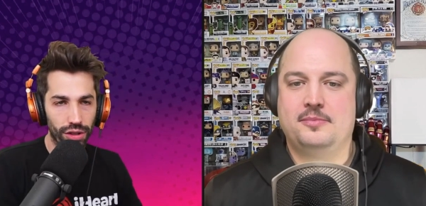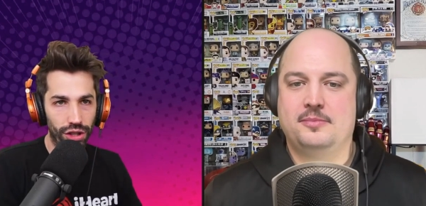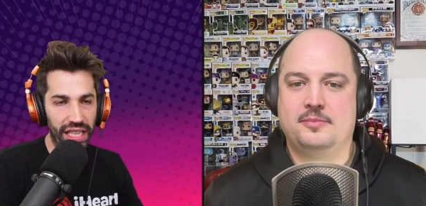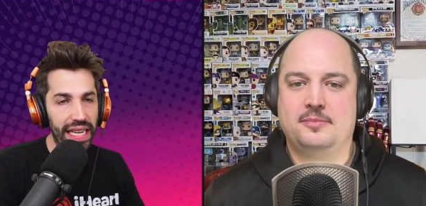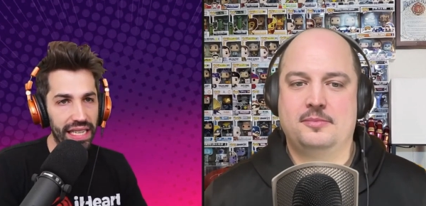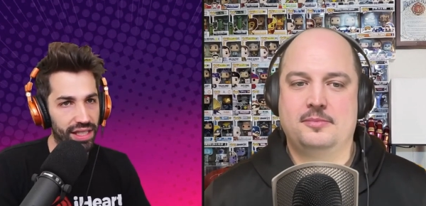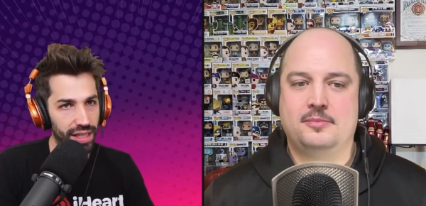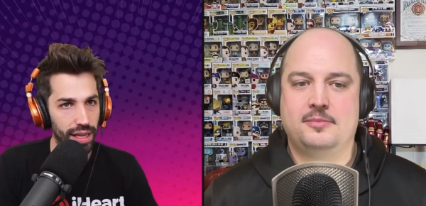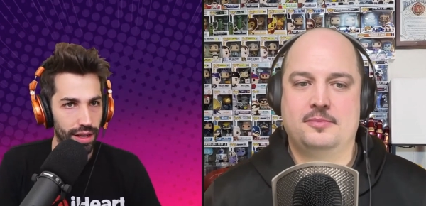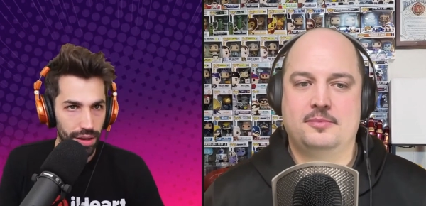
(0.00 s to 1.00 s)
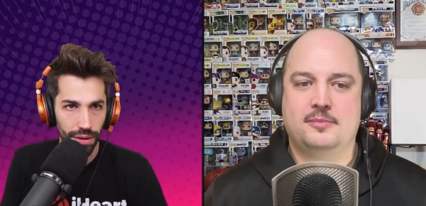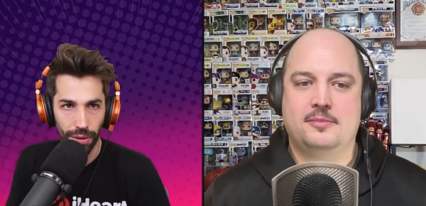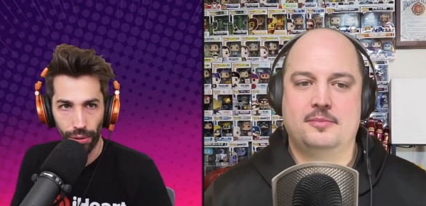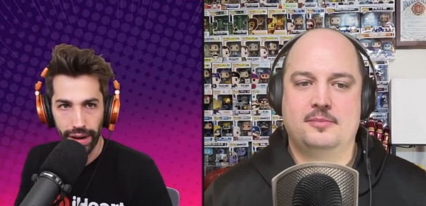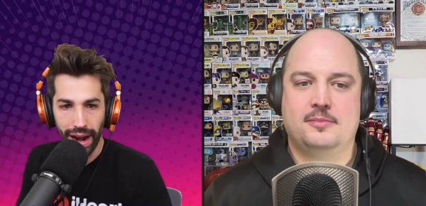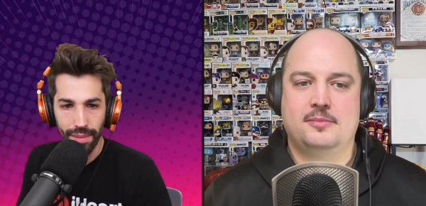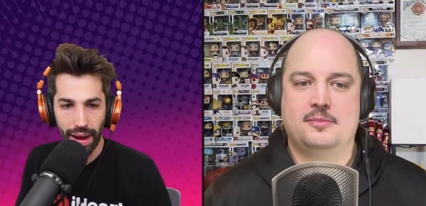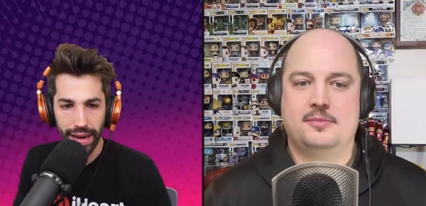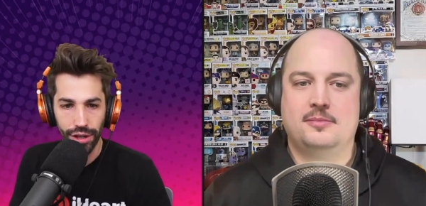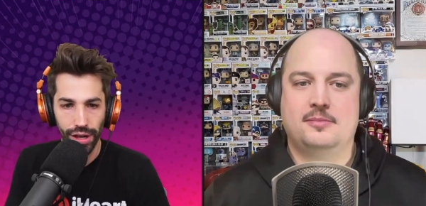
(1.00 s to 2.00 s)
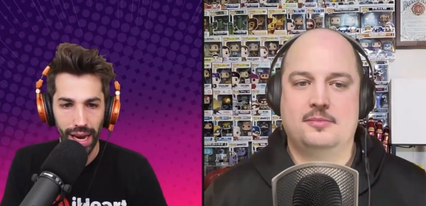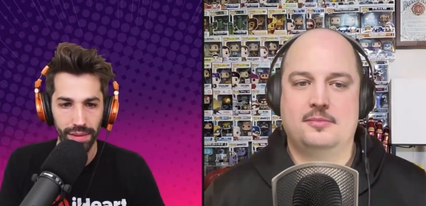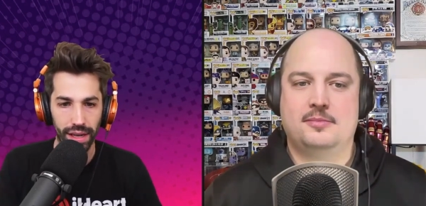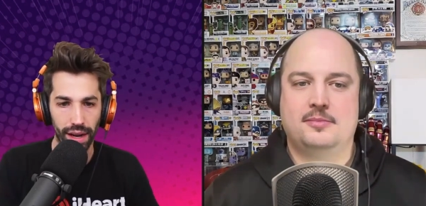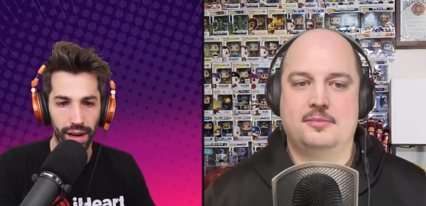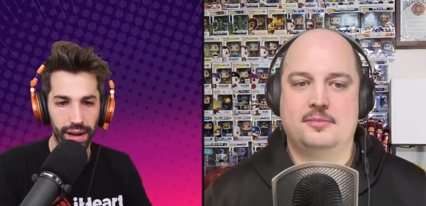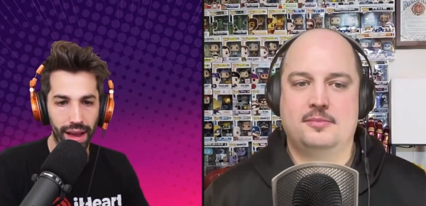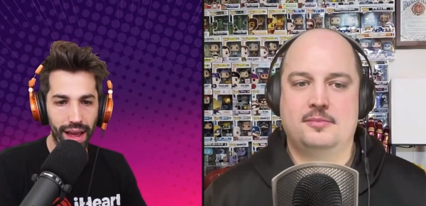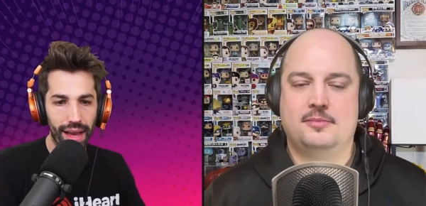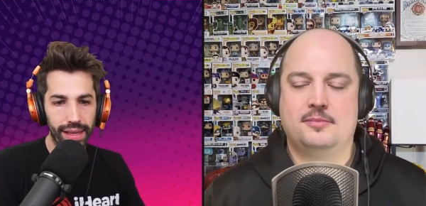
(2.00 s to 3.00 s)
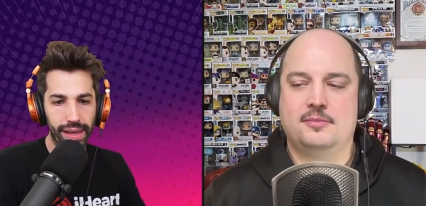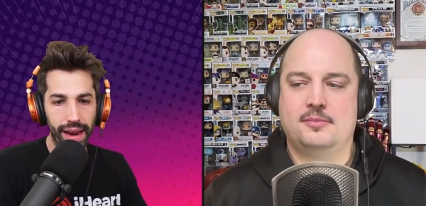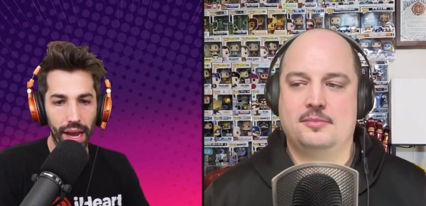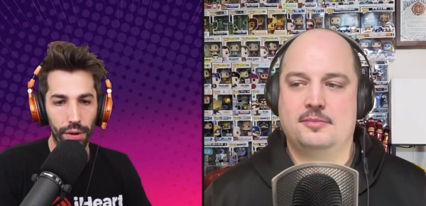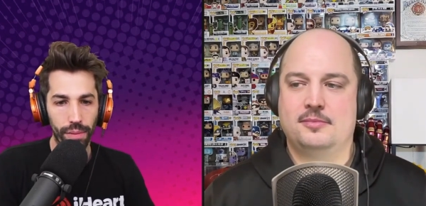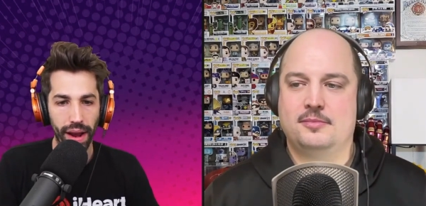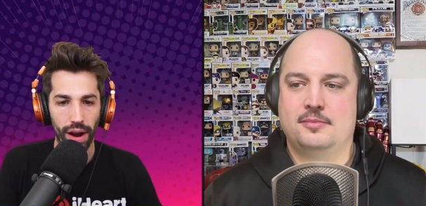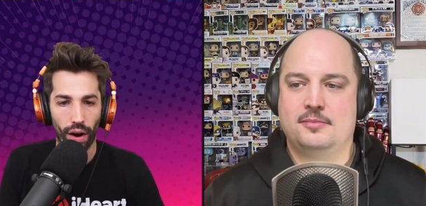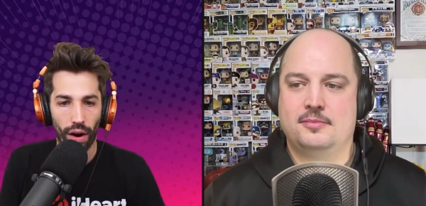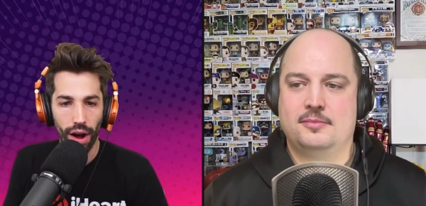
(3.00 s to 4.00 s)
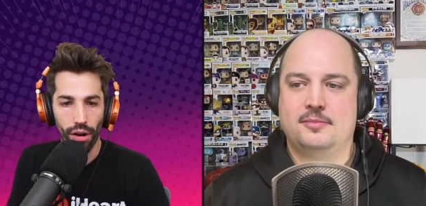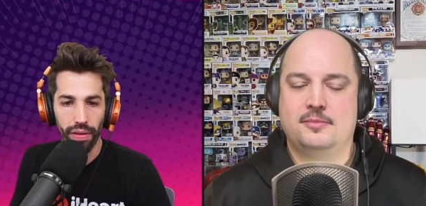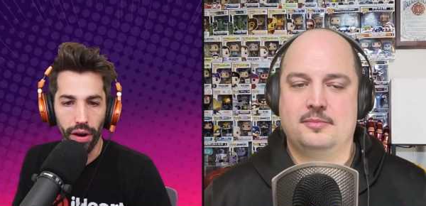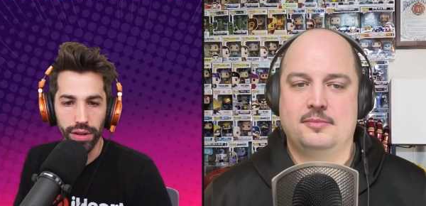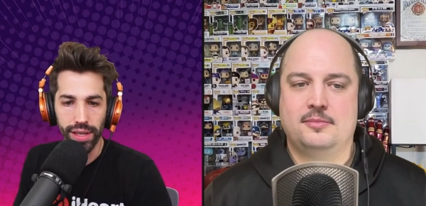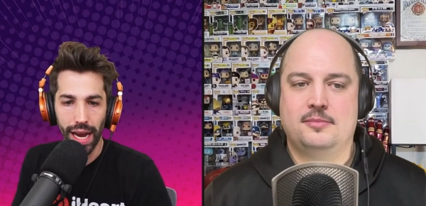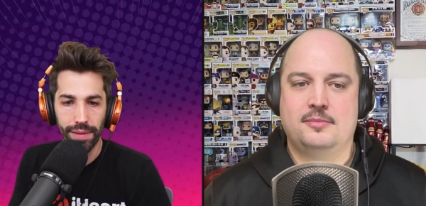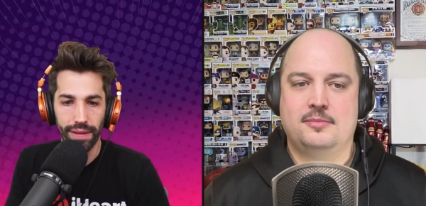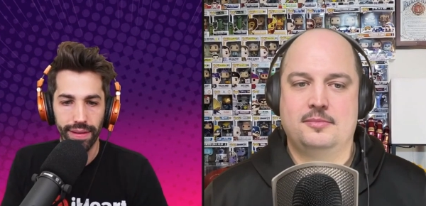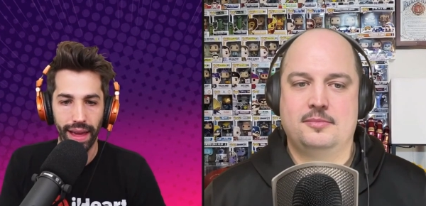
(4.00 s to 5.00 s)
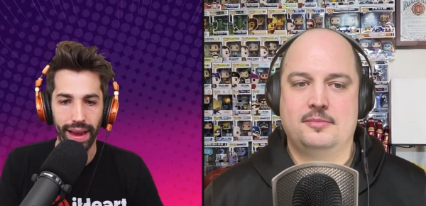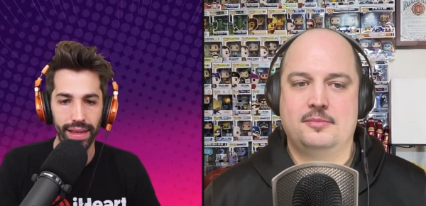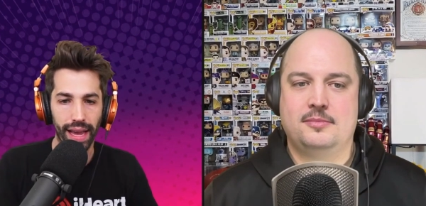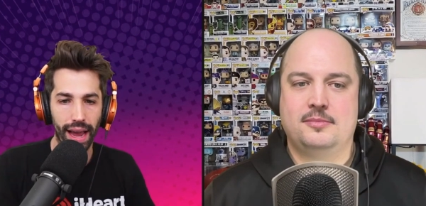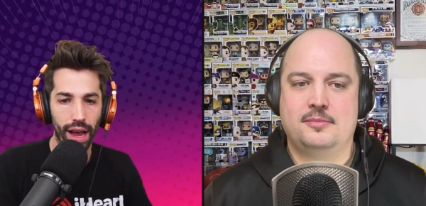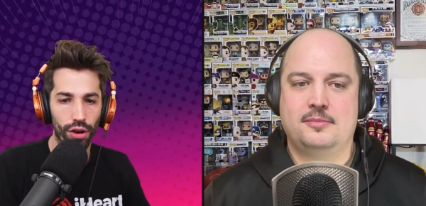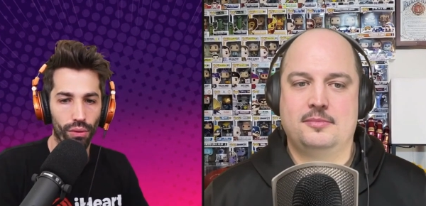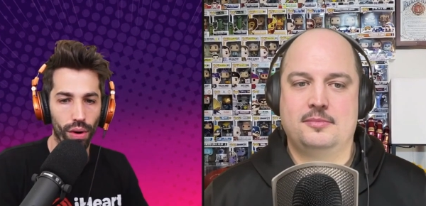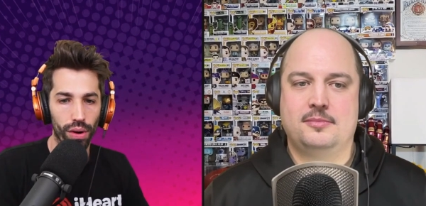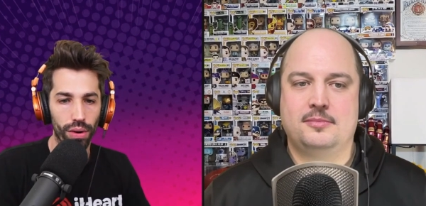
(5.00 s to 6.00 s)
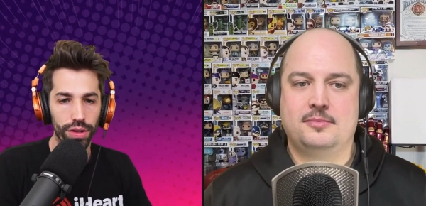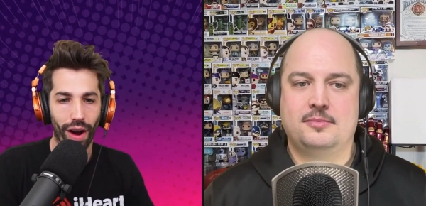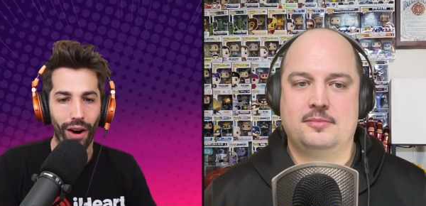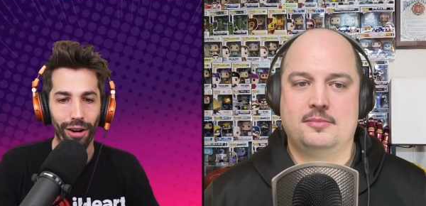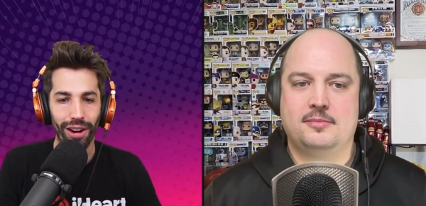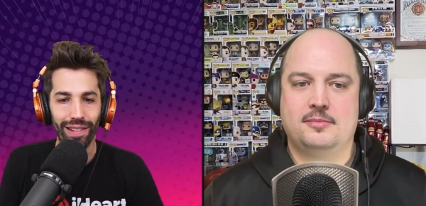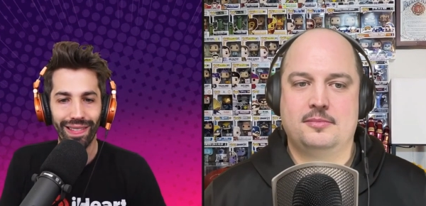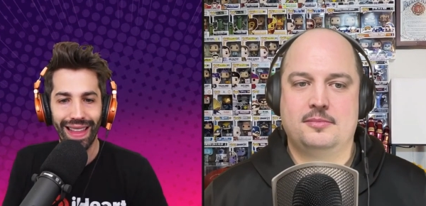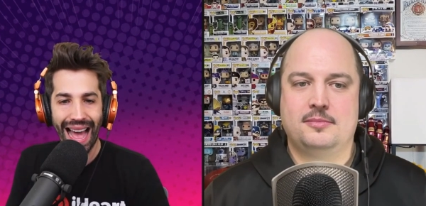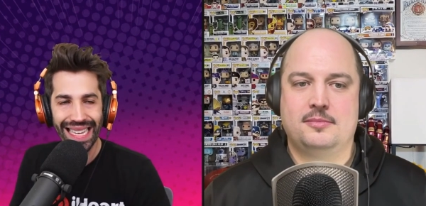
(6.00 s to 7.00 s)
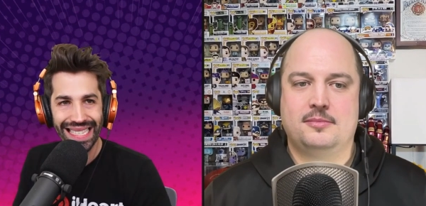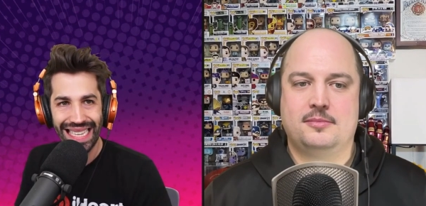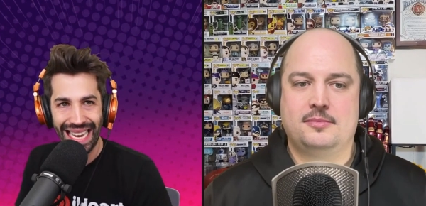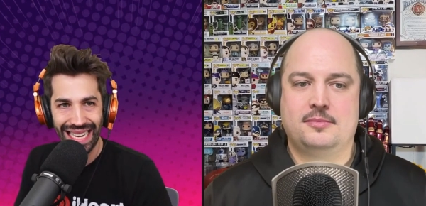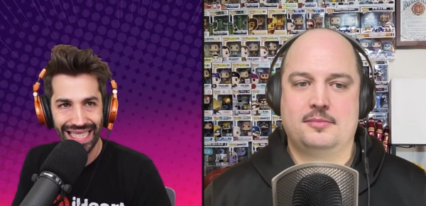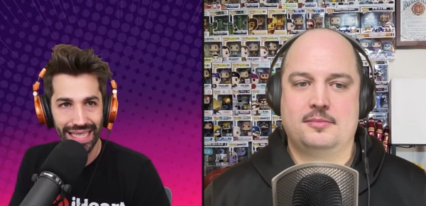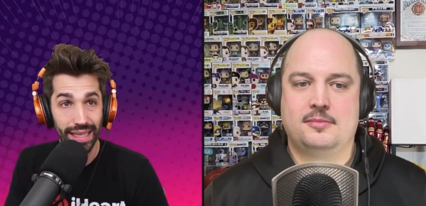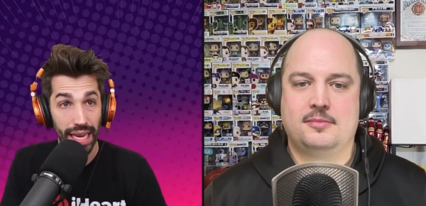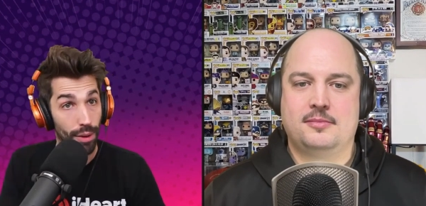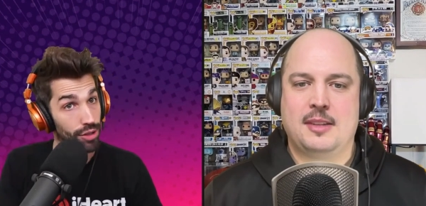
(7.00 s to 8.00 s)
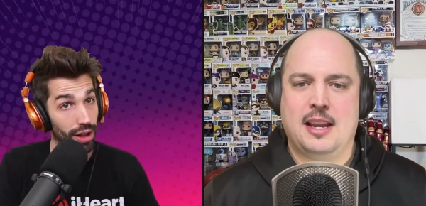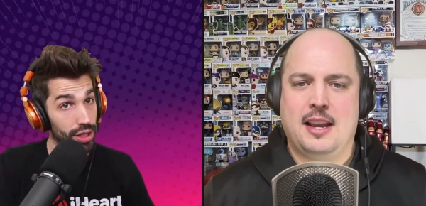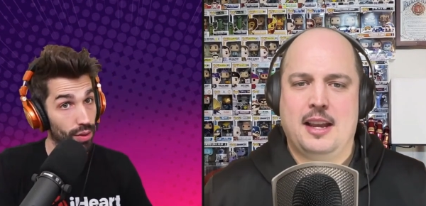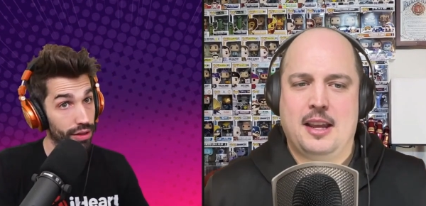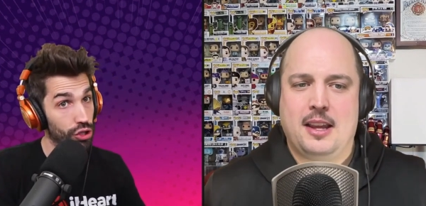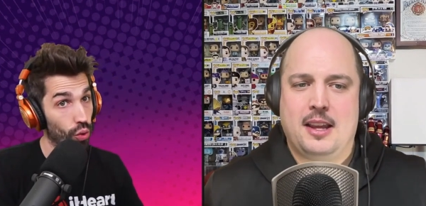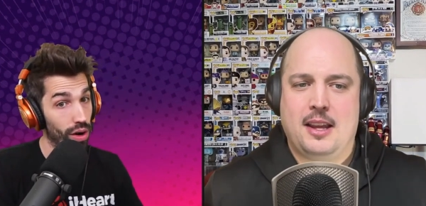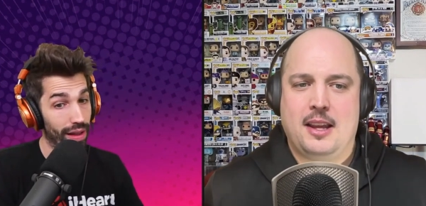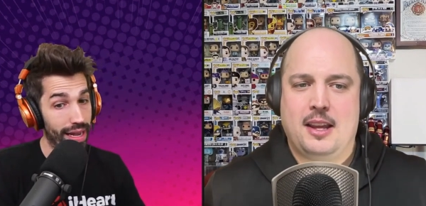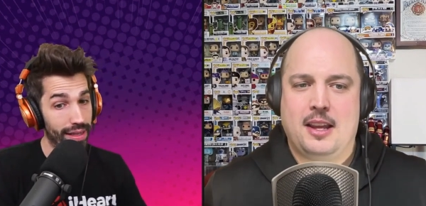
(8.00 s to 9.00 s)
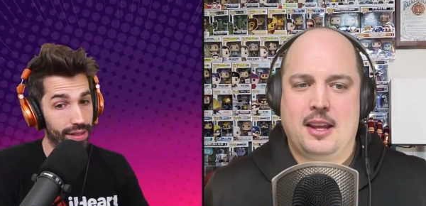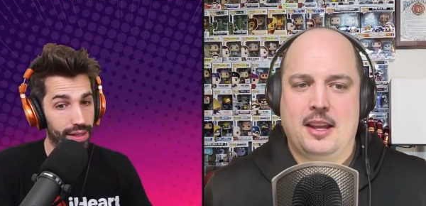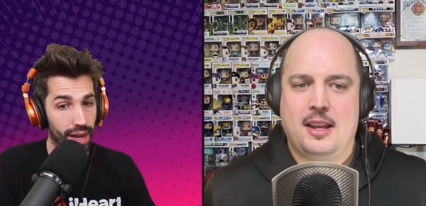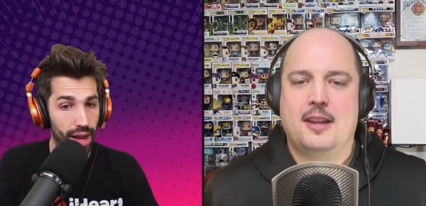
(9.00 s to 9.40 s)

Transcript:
Speaker 1: DCU created by James Gunn saying it would be an honor. Those types of things and roles are classics. He was also on the short list